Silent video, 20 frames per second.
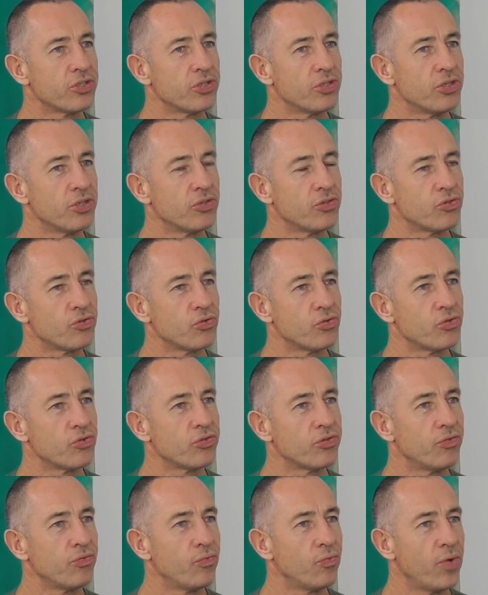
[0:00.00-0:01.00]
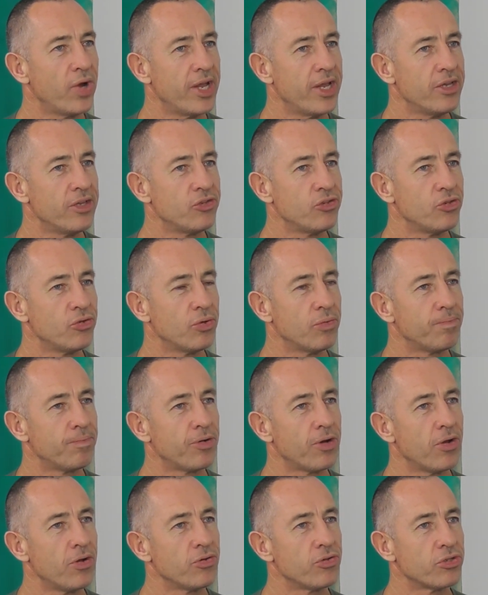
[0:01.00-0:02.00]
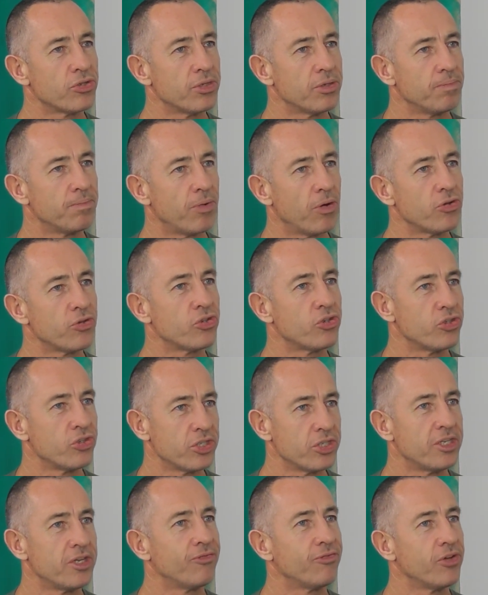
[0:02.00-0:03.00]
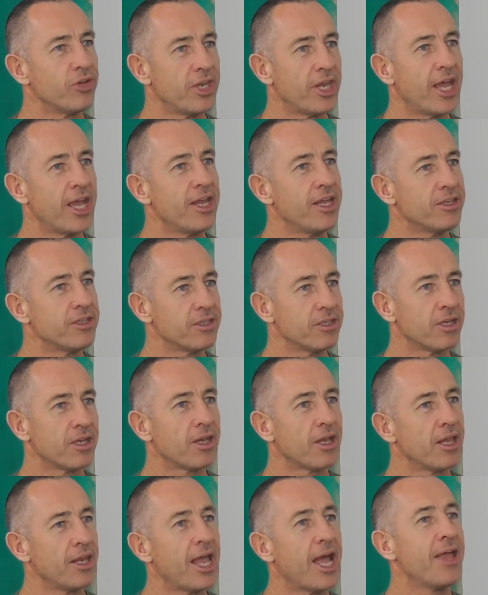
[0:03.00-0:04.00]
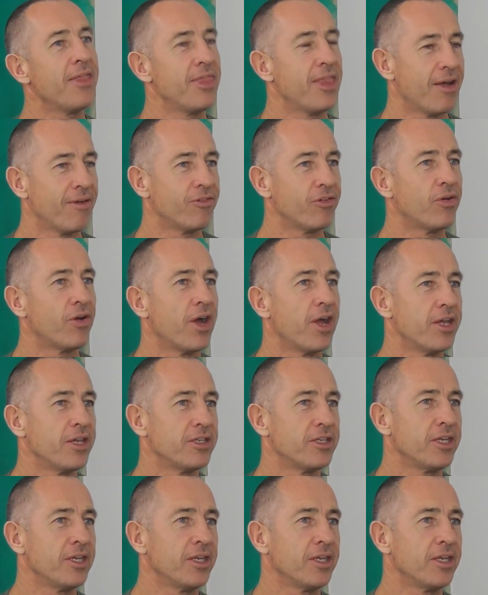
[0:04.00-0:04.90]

to the sorts of ways you approach the postures in different days that can add that variety?